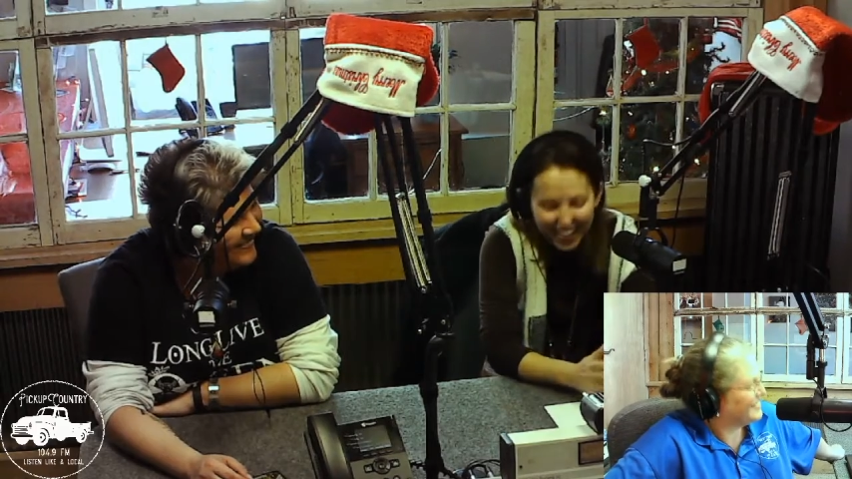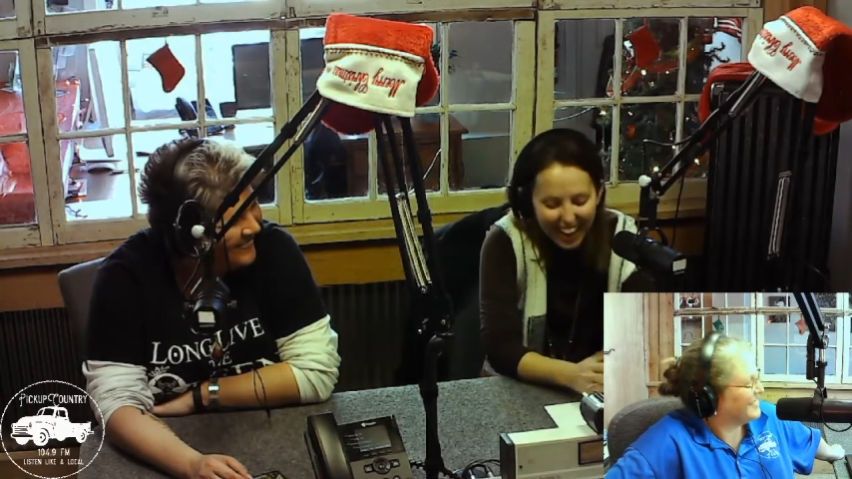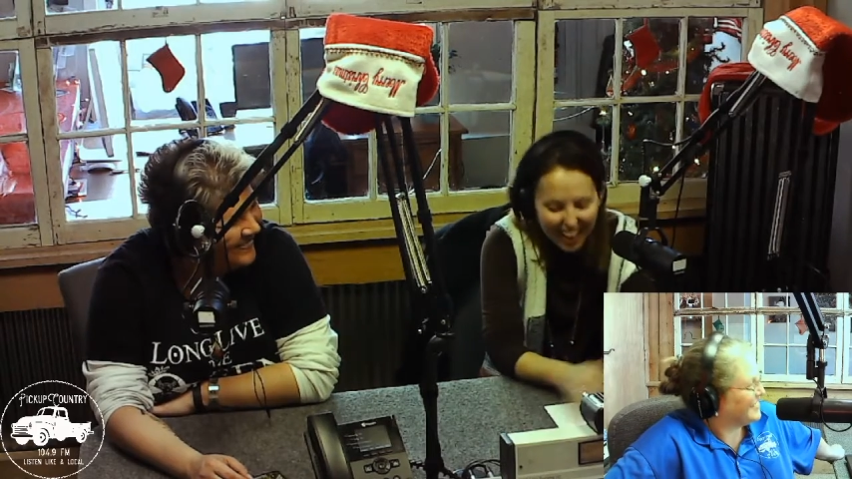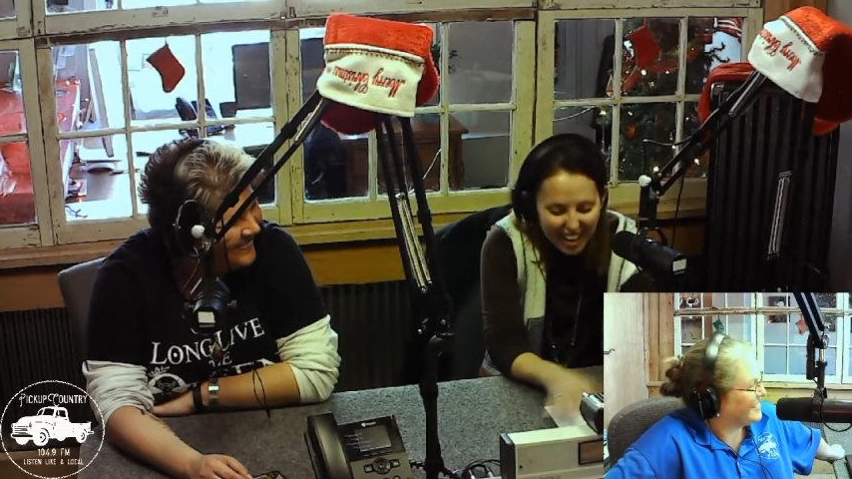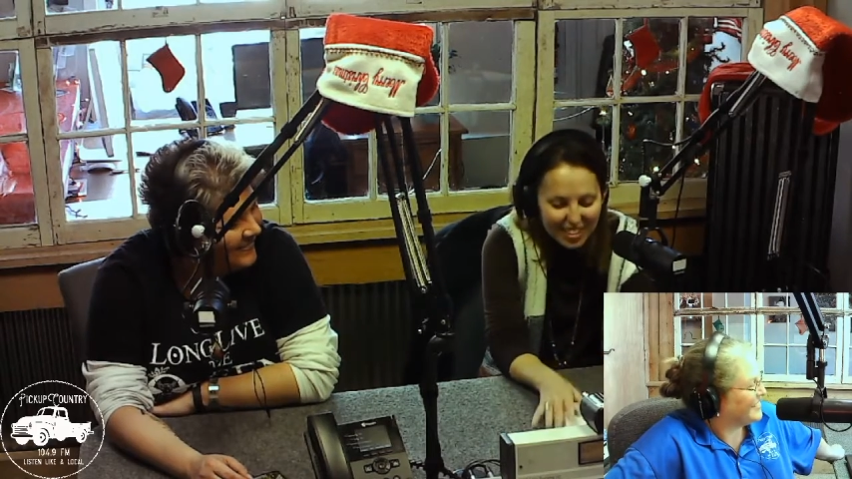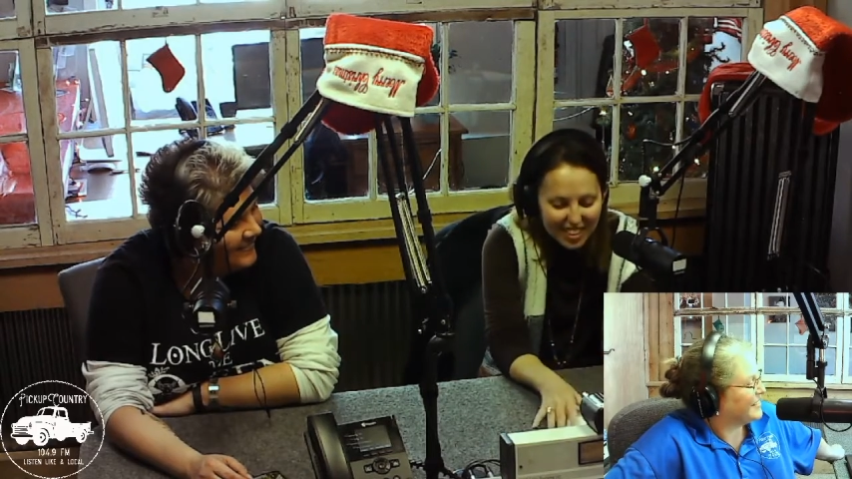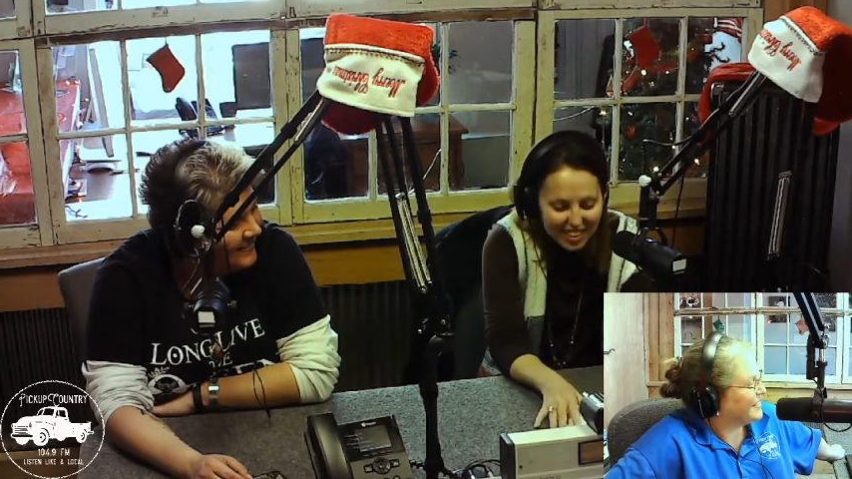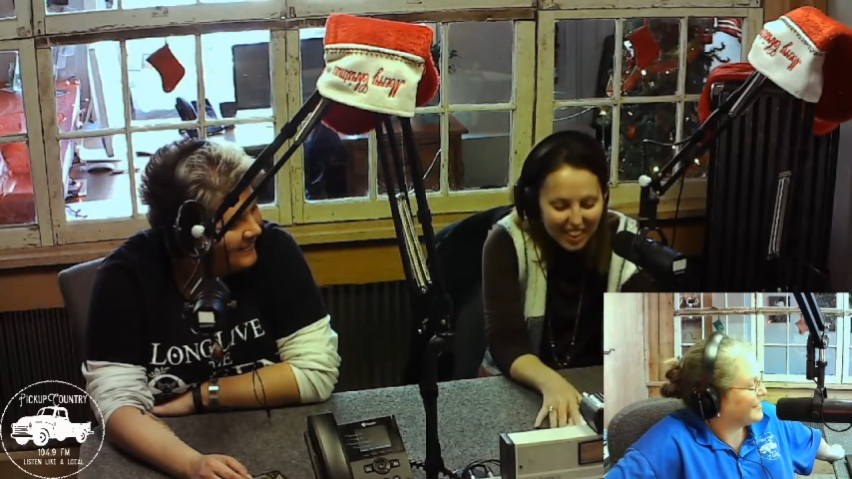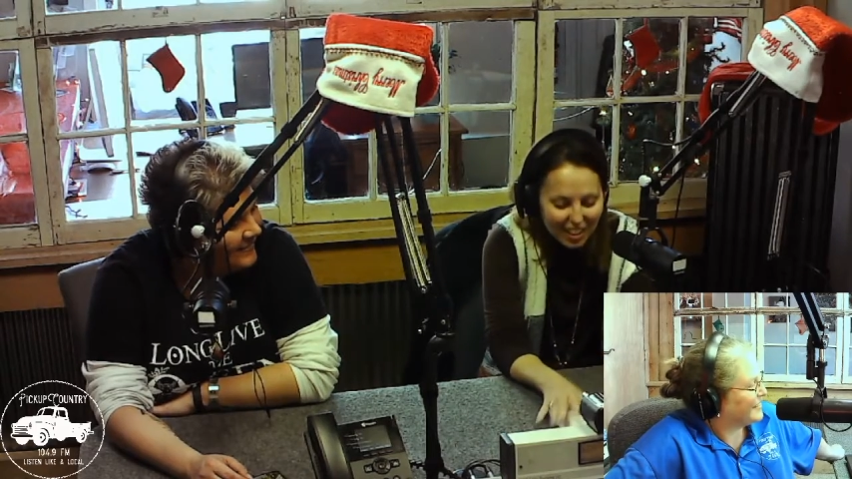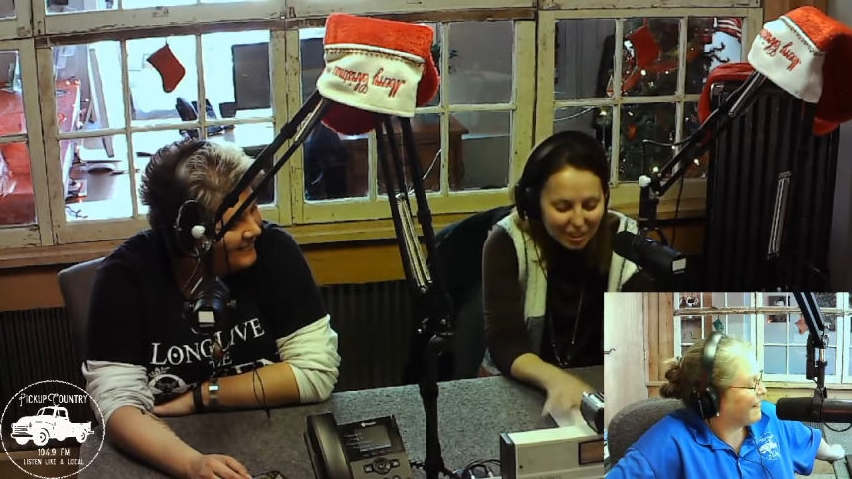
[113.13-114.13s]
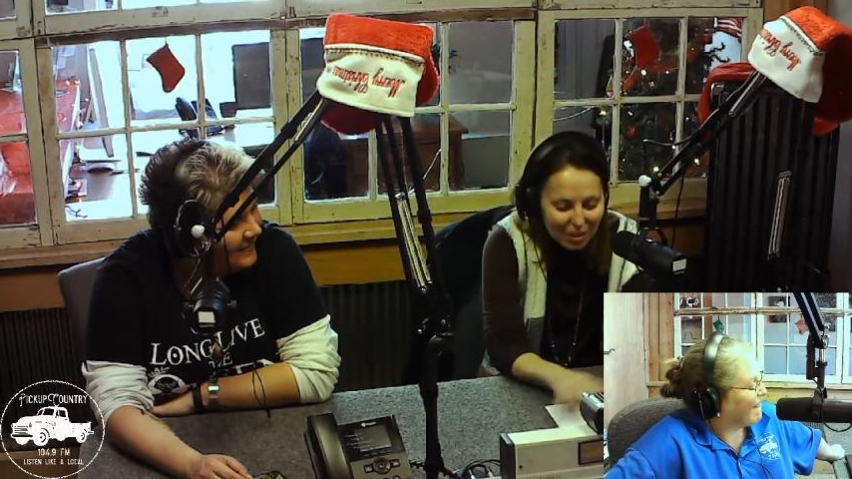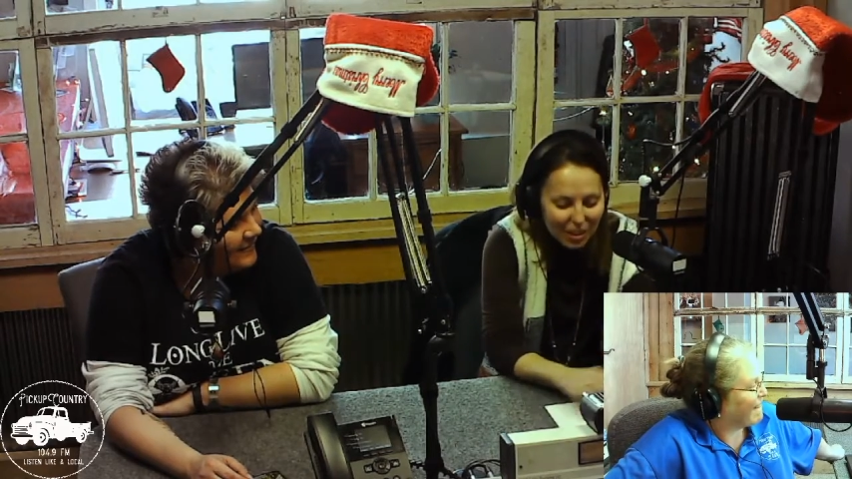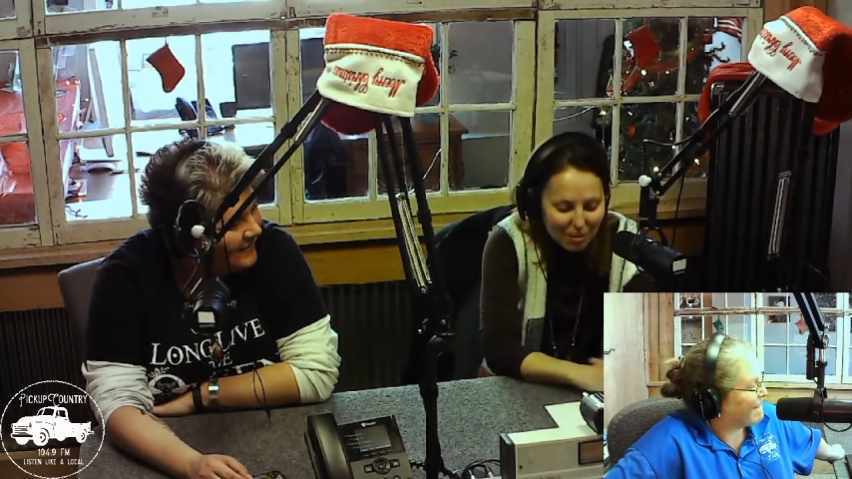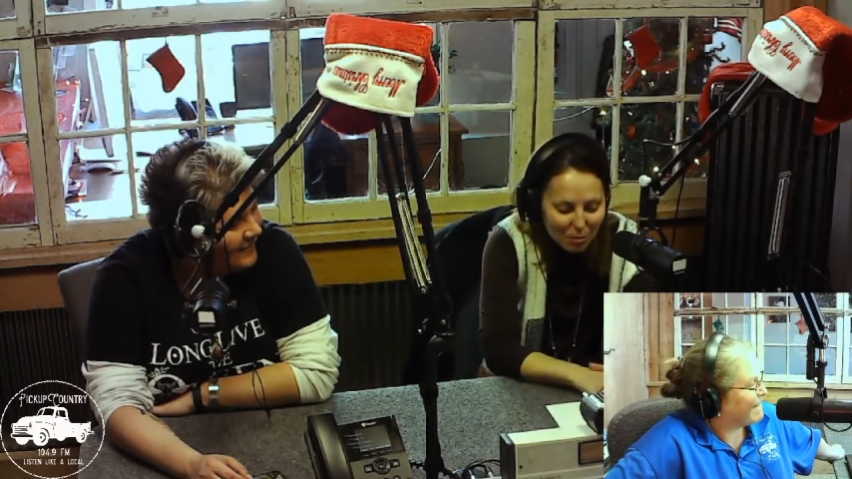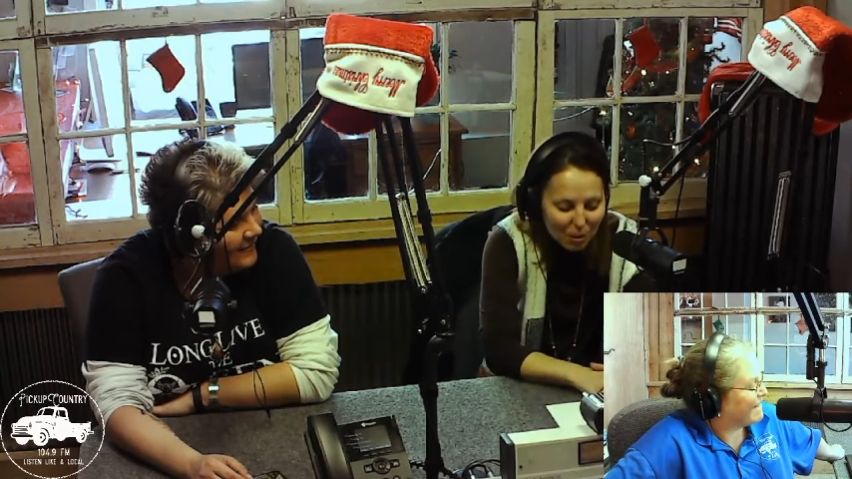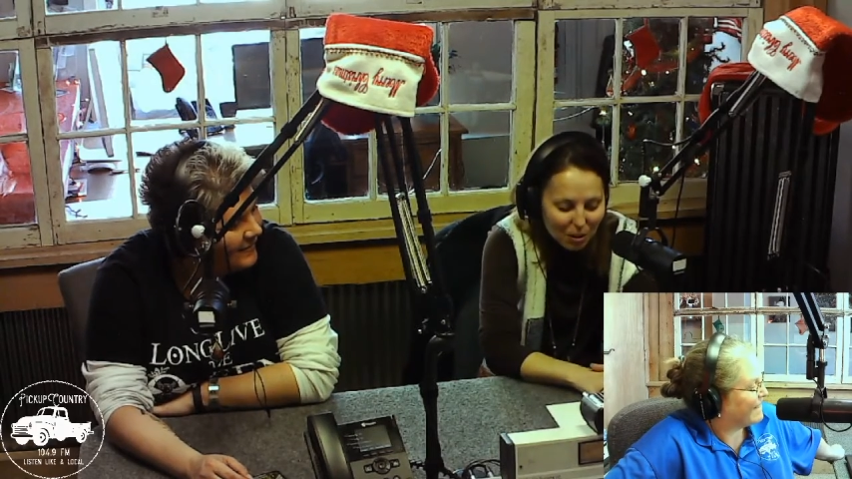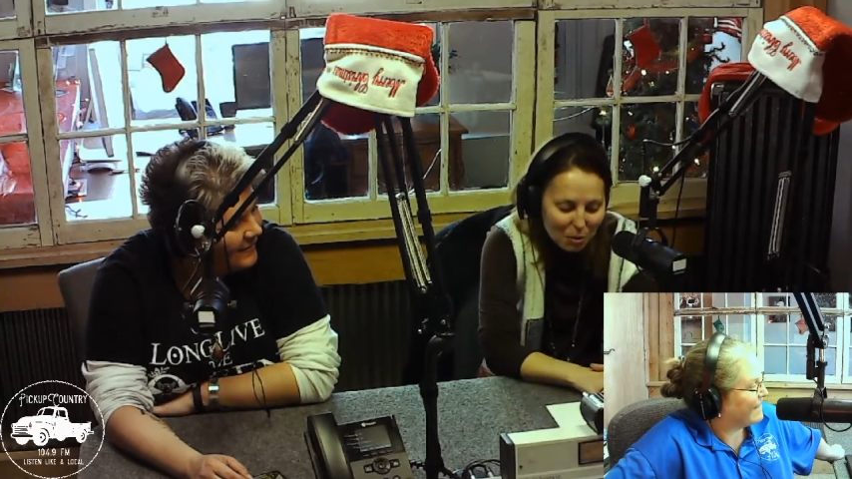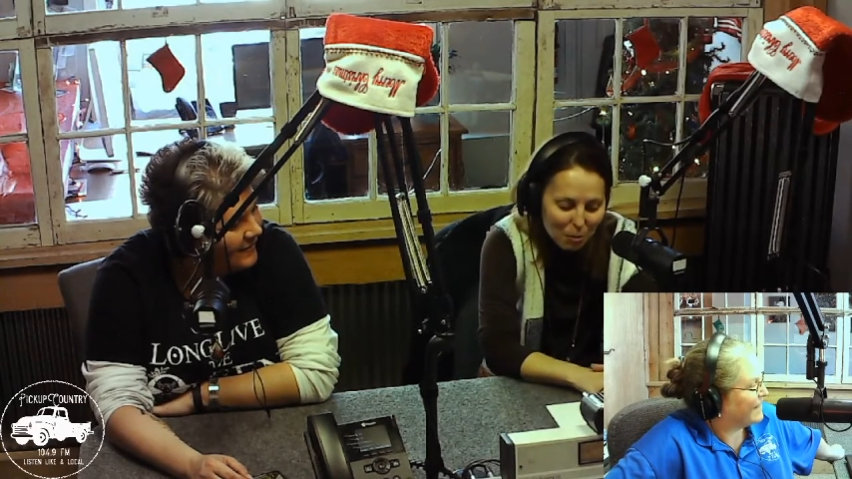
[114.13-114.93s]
I have to say I do have wonderful